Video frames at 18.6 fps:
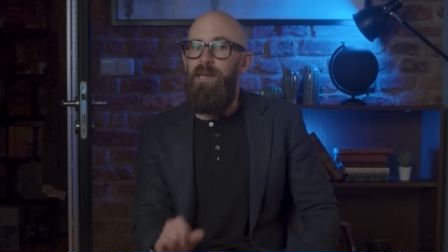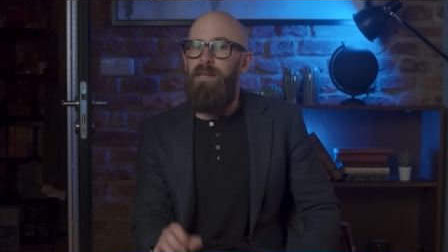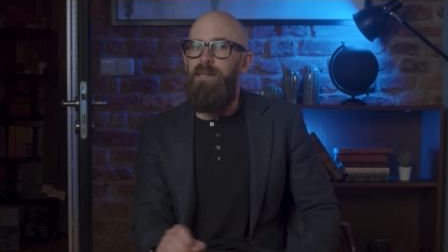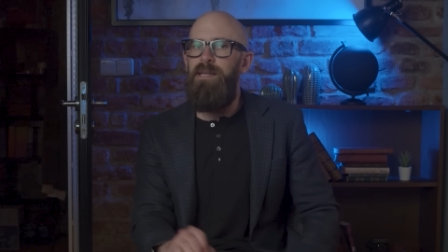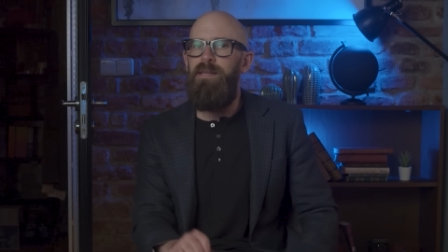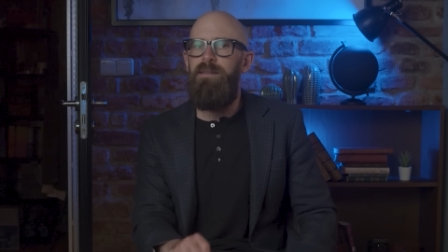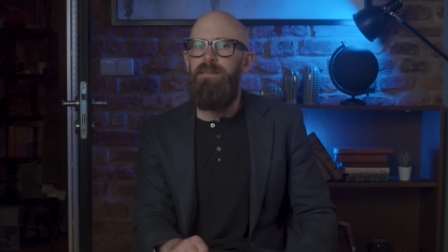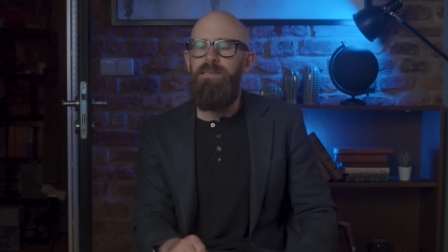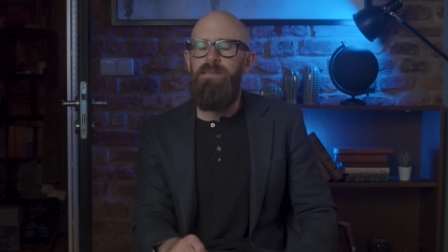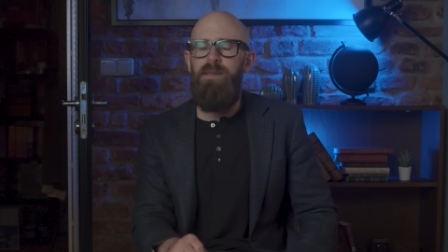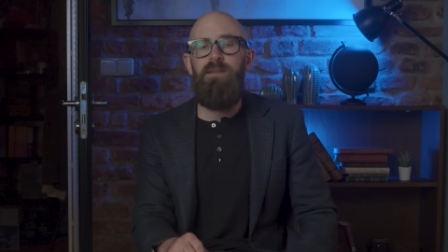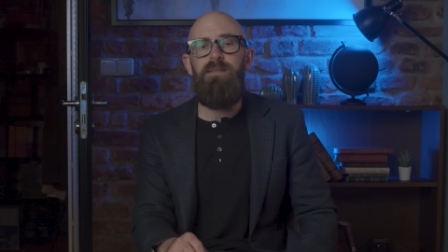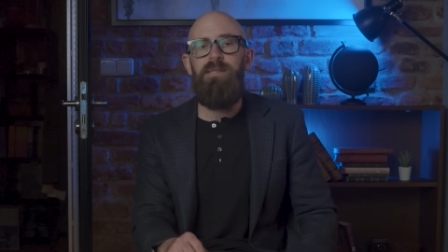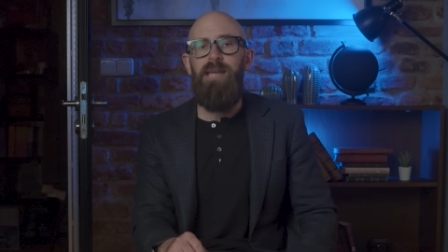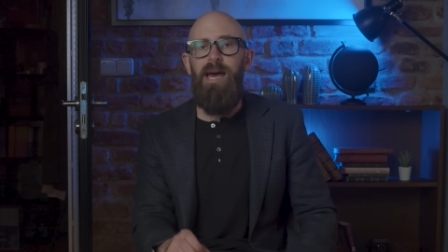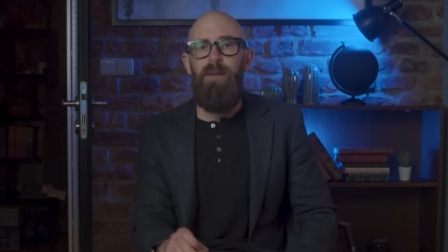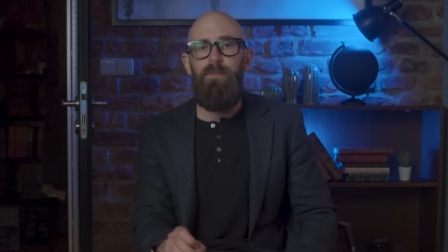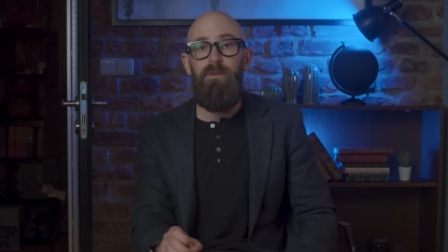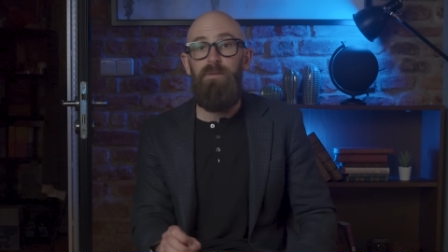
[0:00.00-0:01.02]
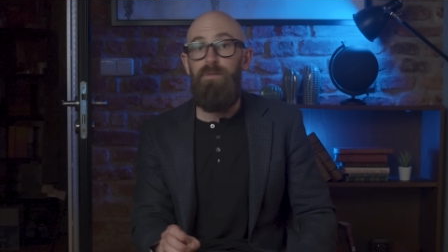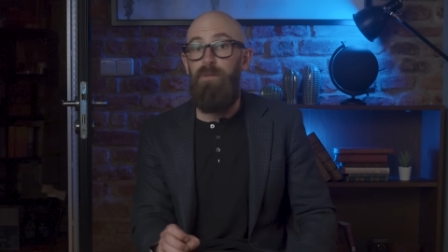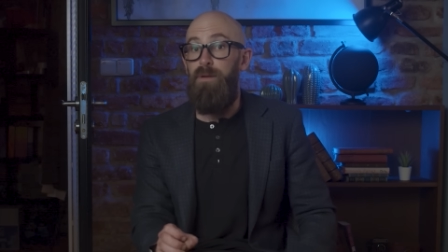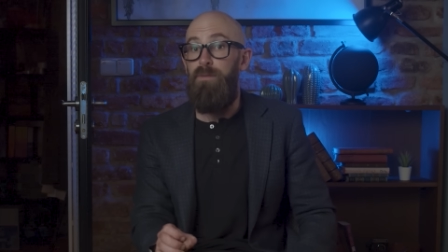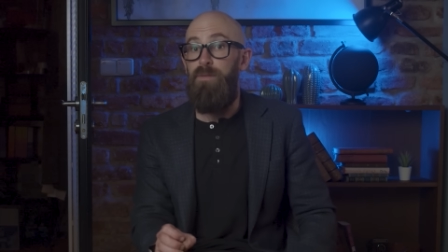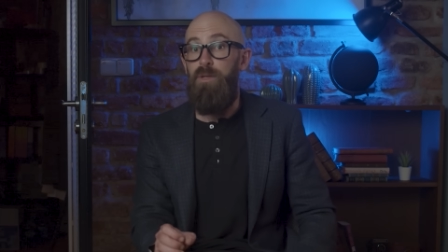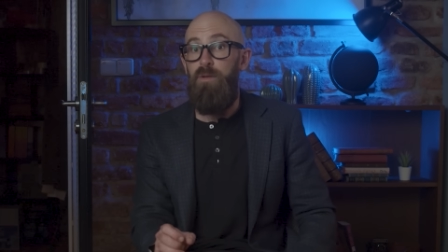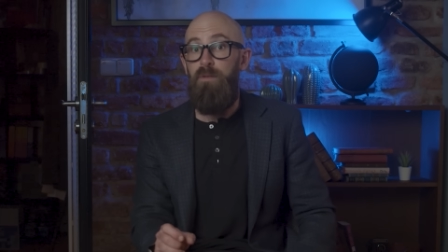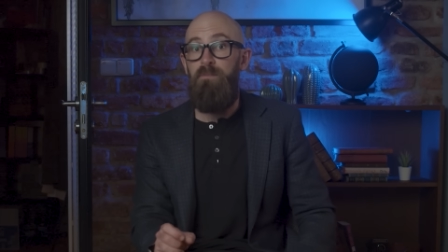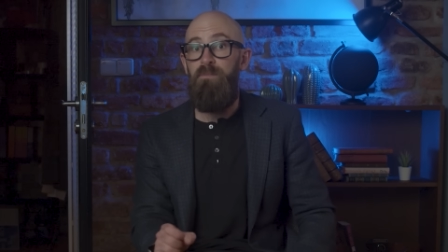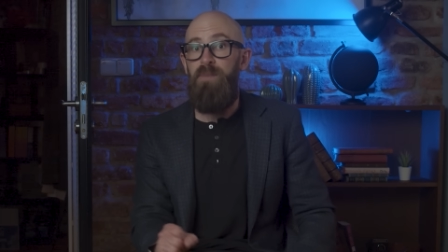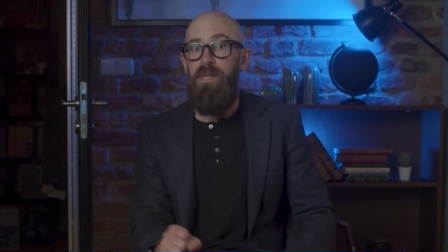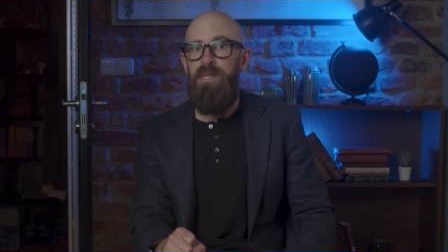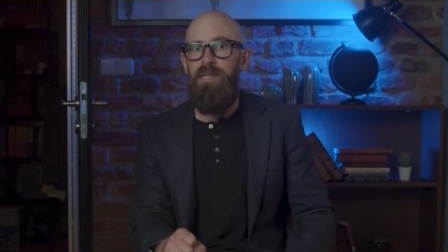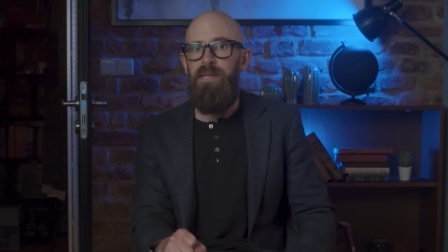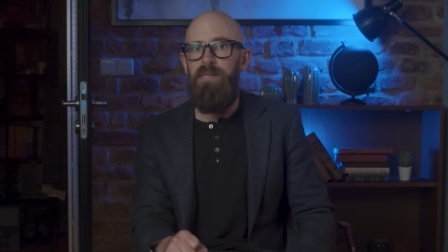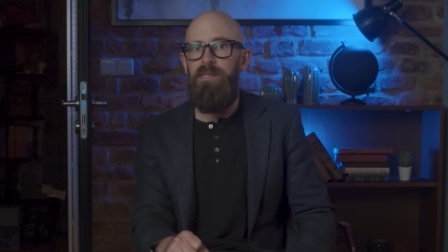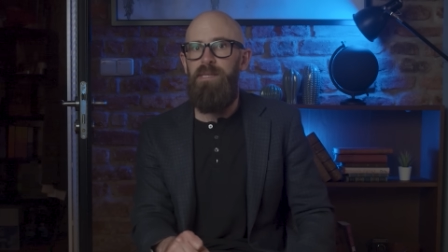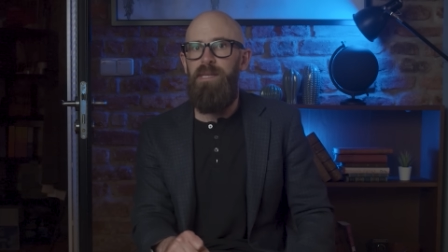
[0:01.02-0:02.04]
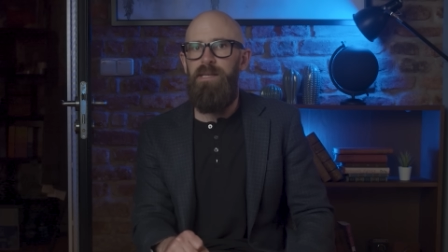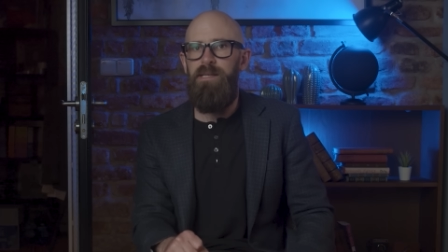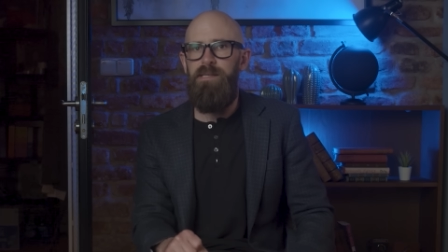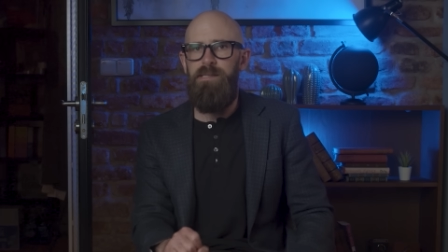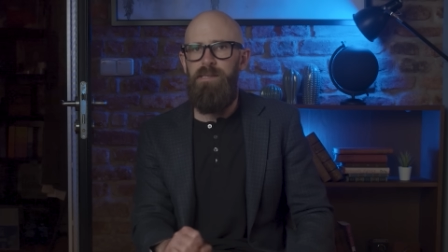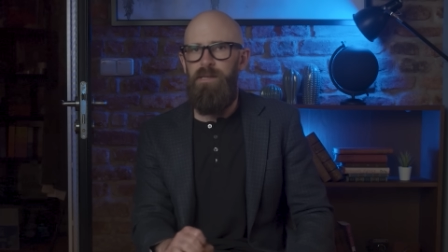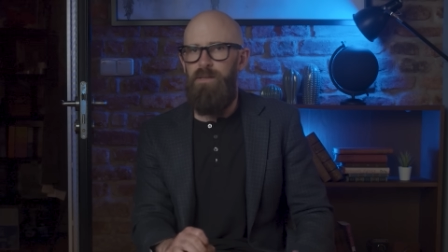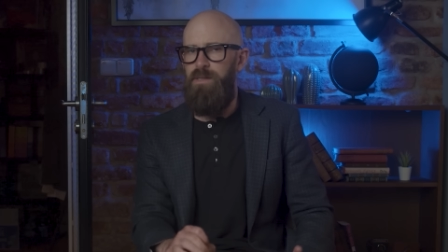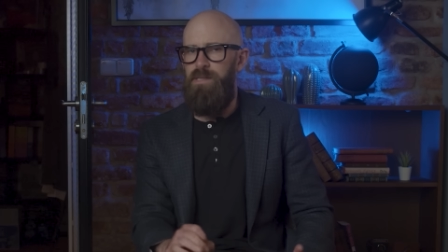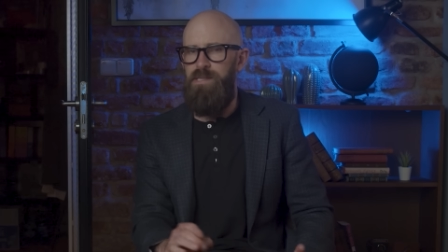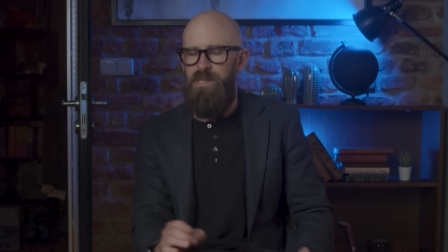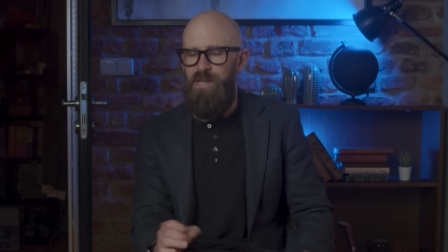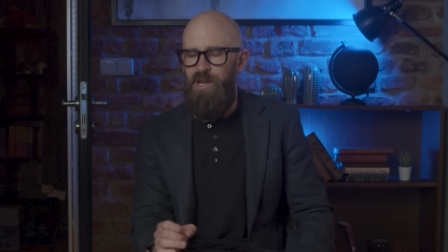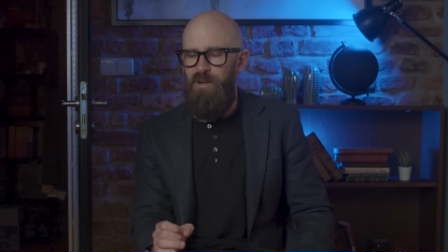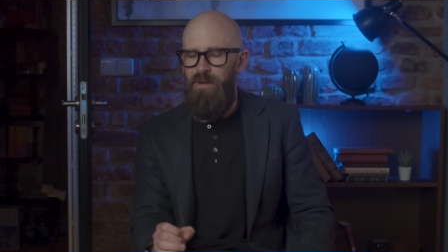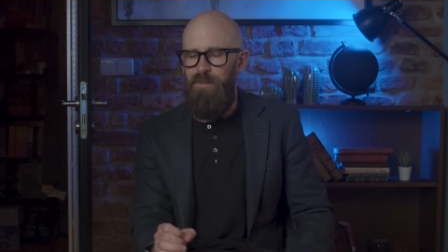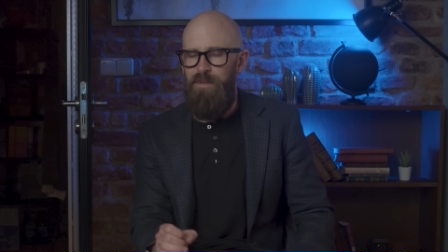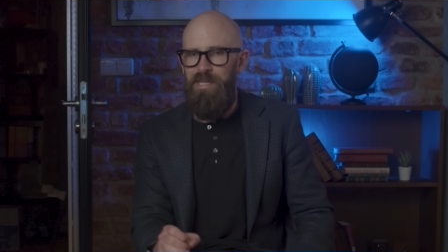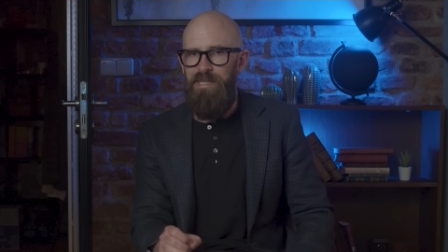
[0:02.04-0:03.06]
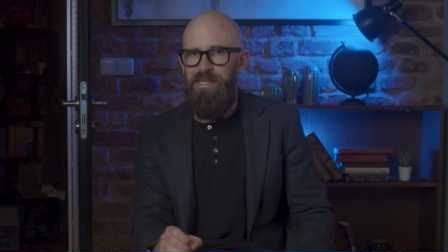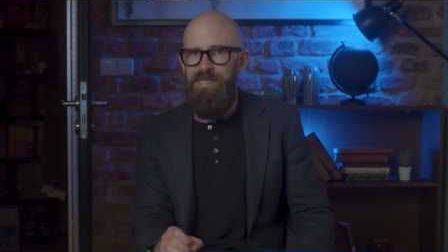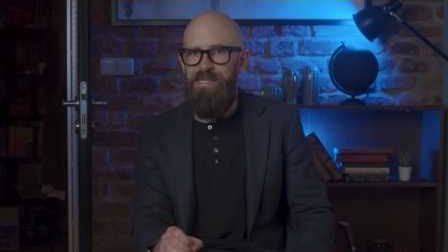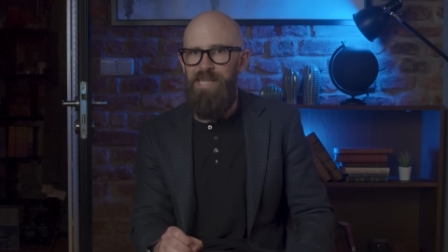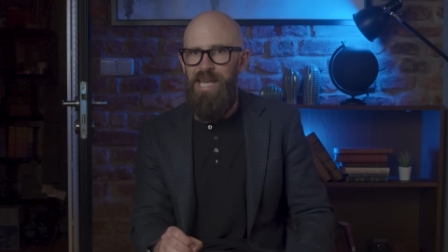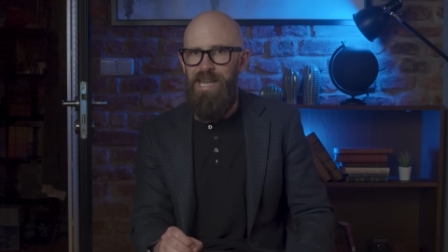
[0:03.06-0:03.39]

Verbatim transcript: neither's going to happen for a few billion years, so there's no imminent